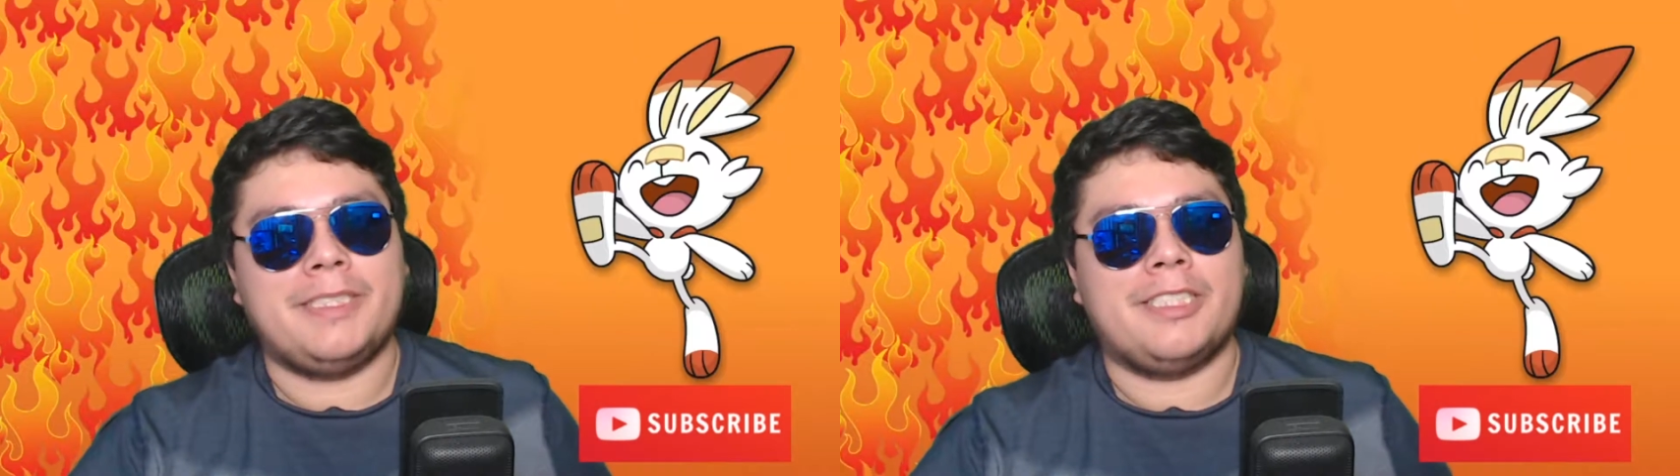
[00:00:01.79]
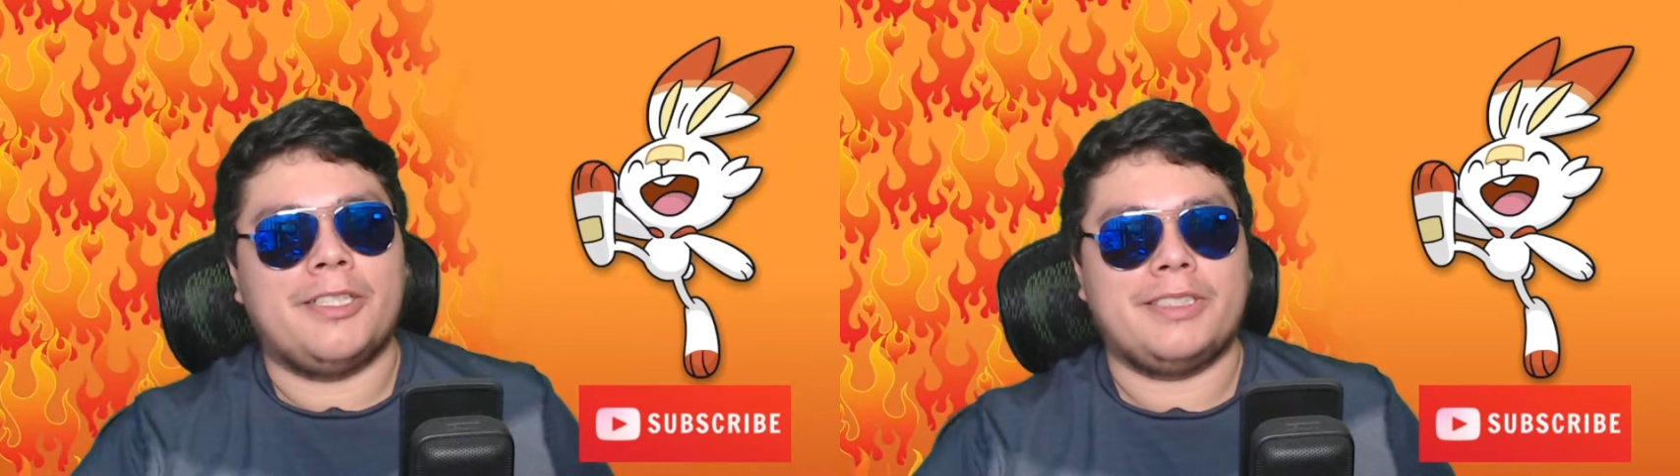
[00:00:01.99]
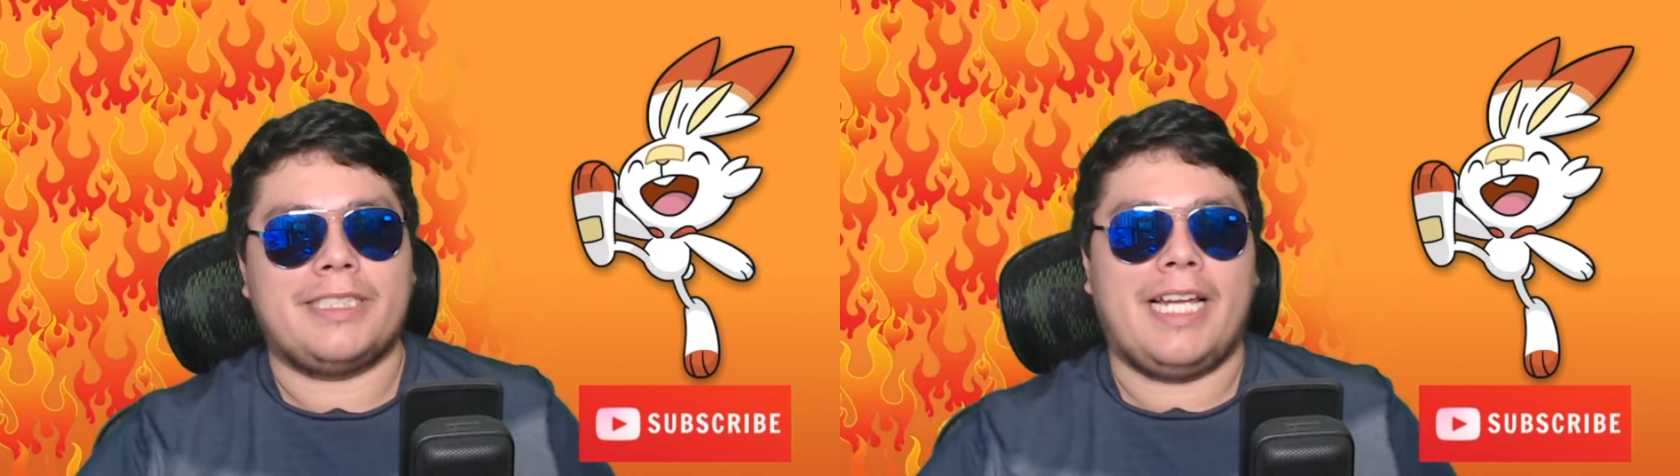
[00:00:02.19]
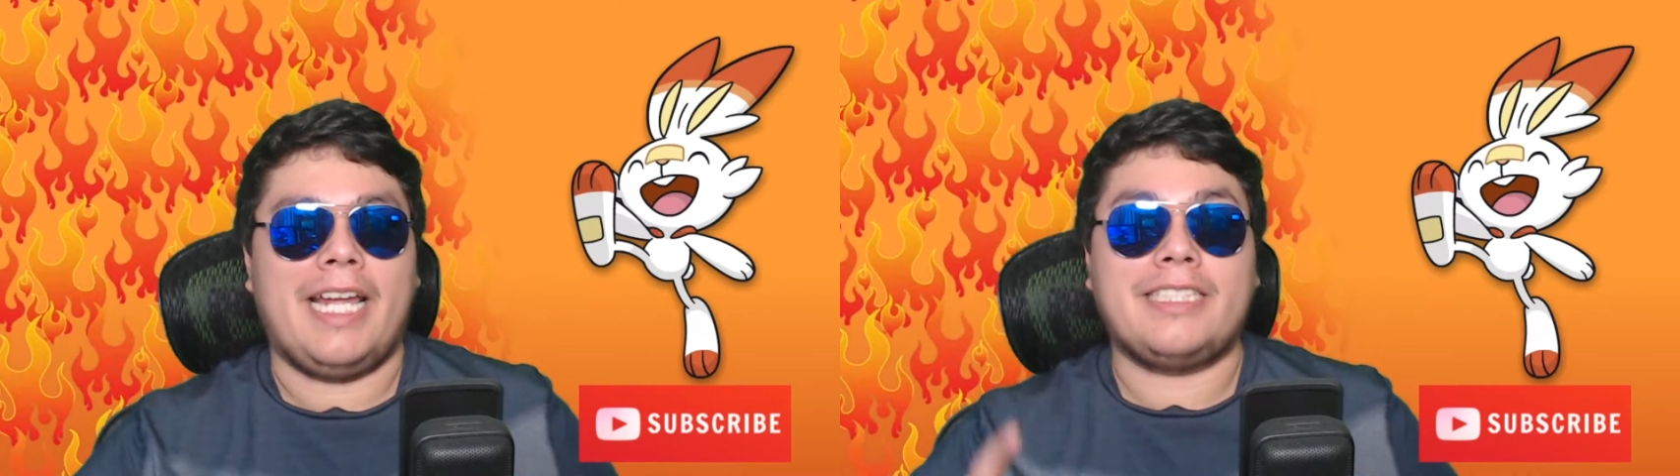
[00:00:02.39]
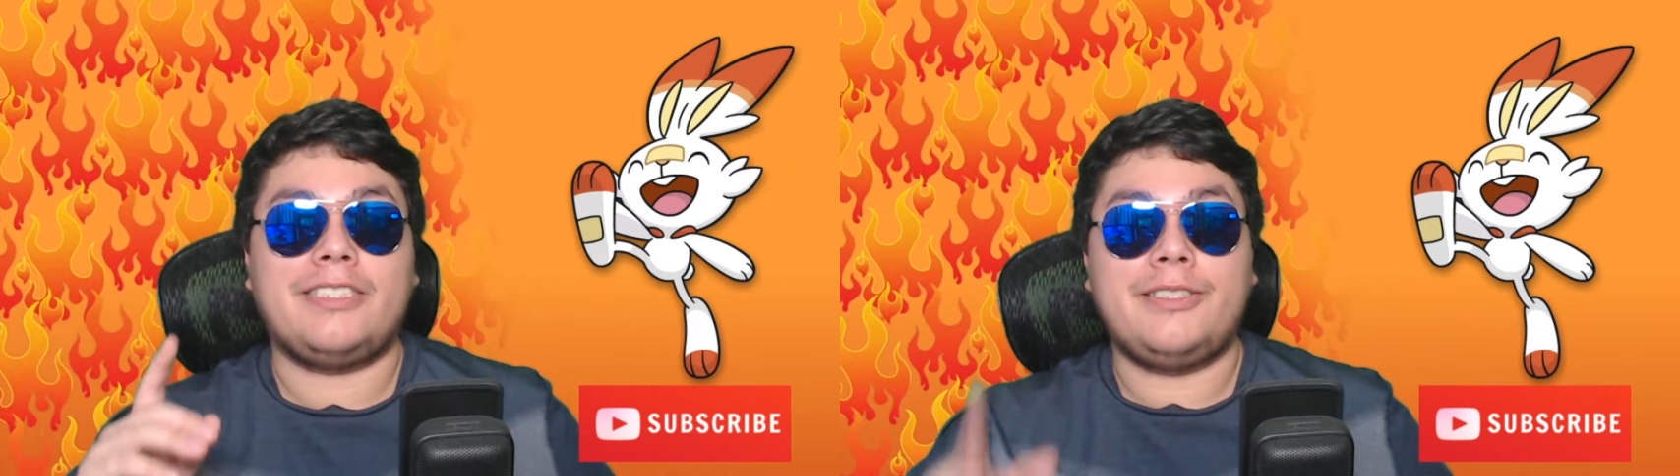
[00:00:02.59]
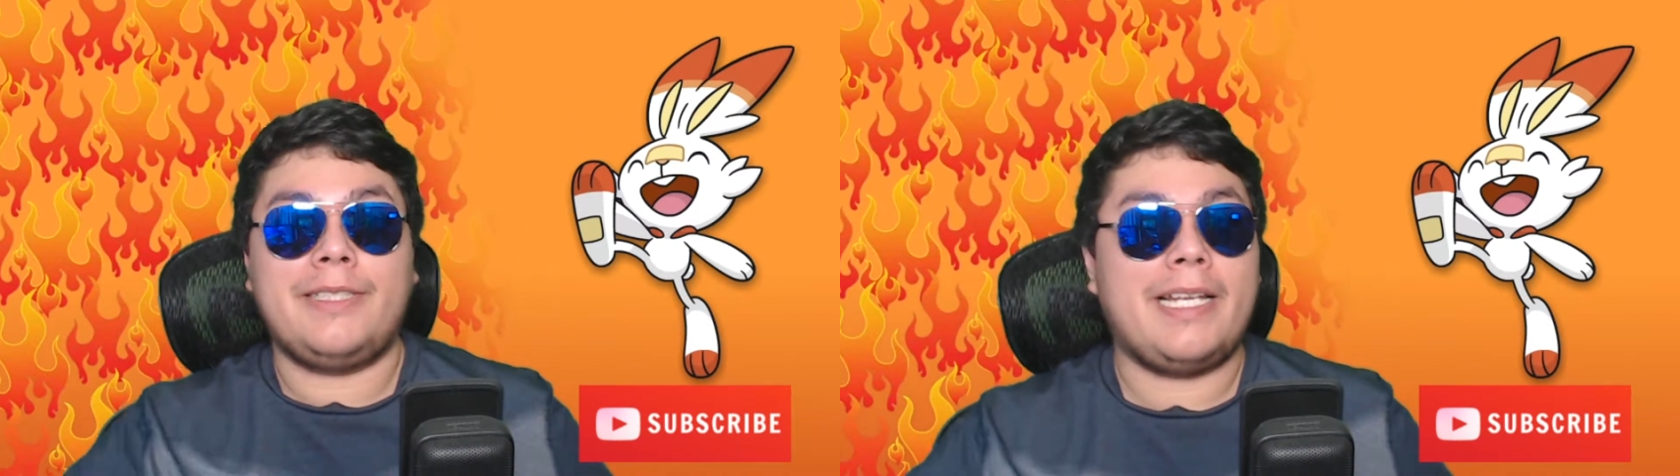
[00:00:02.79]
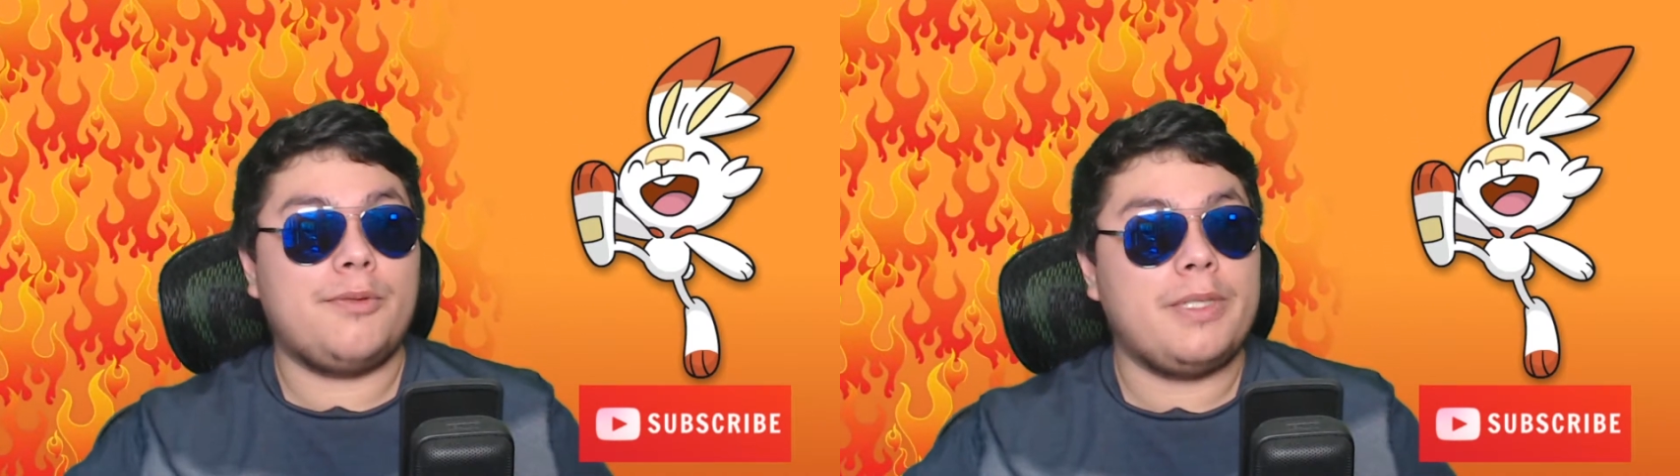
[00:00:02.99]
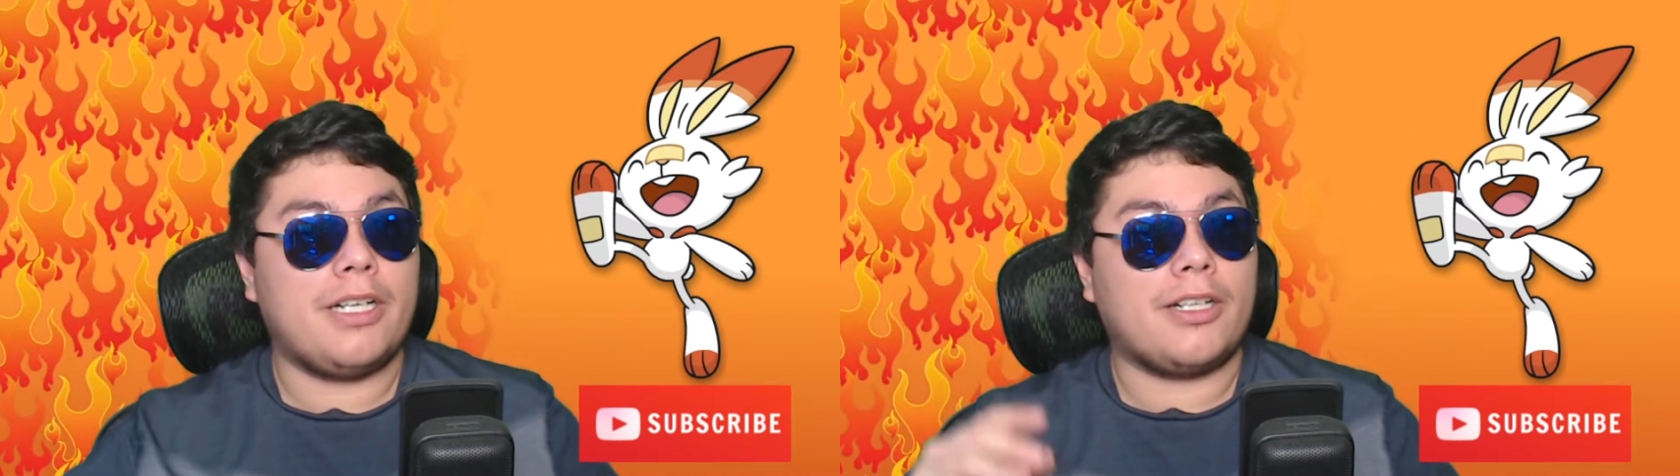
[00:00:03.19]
Joji, and today we